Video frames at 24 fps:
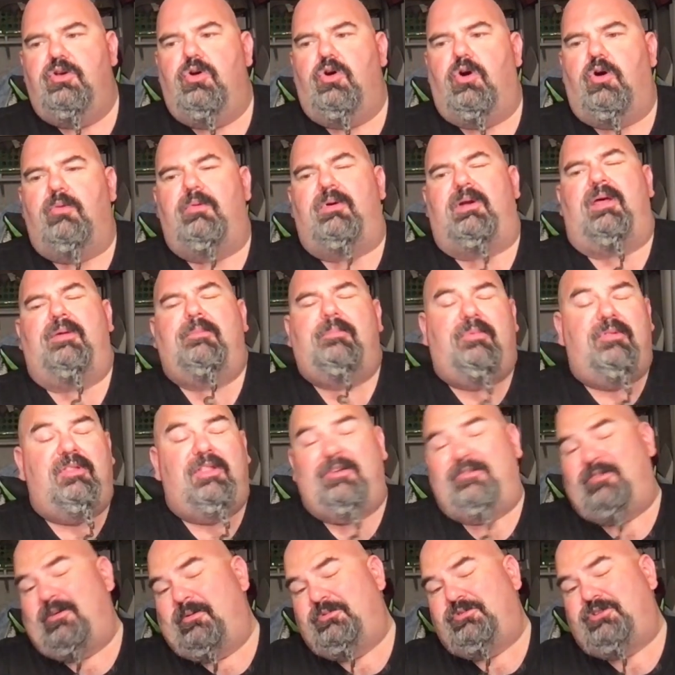or what I
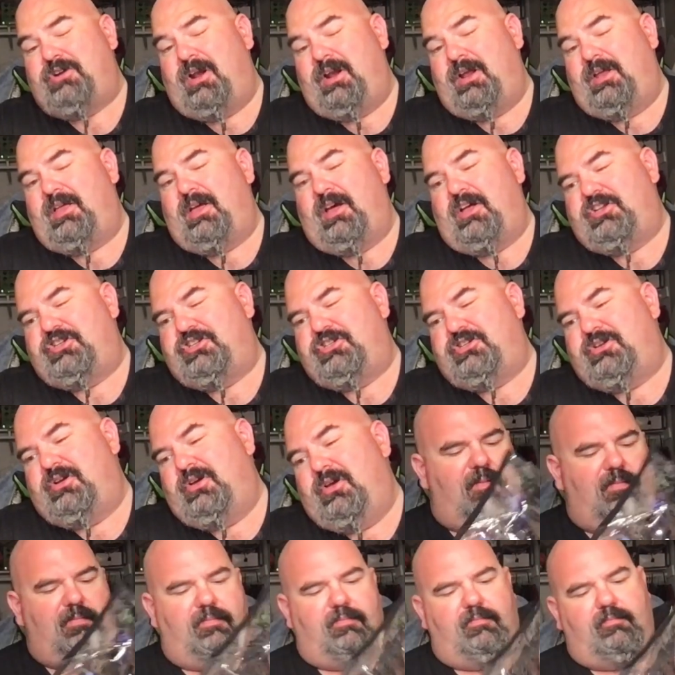believe I'm trying to catch.
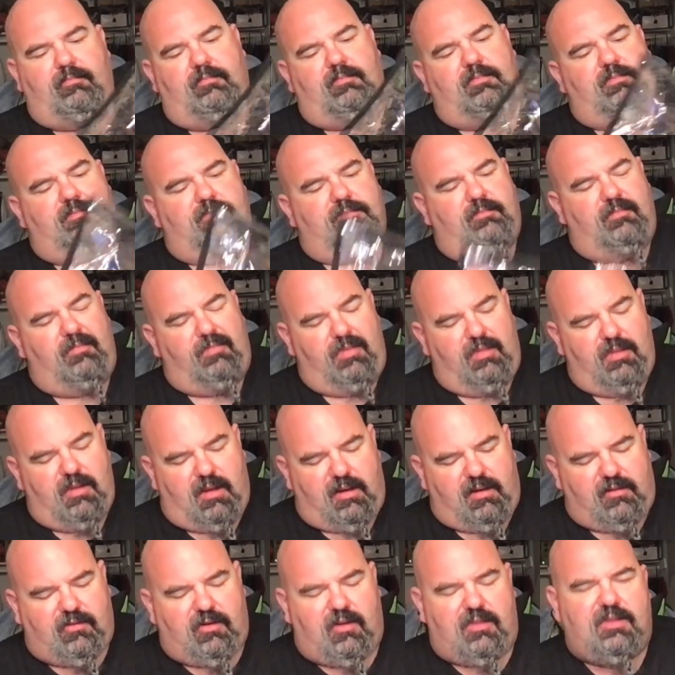Like
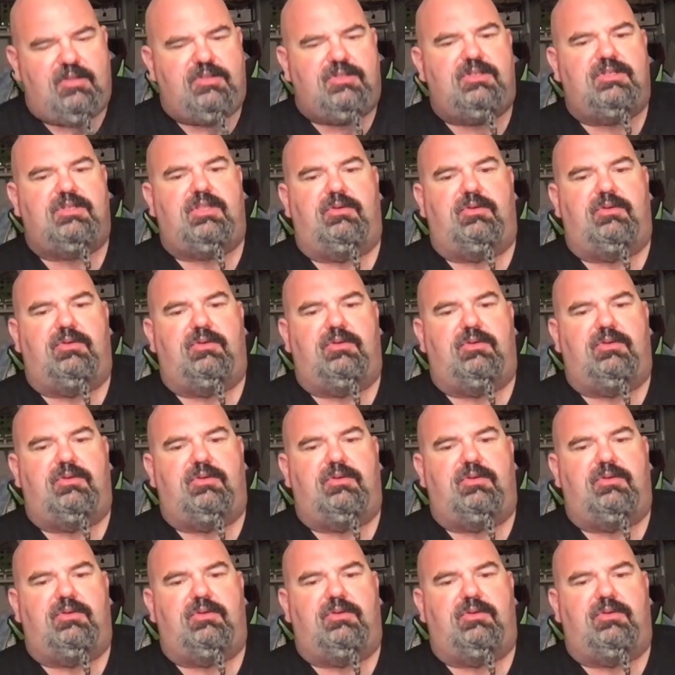I said, this is the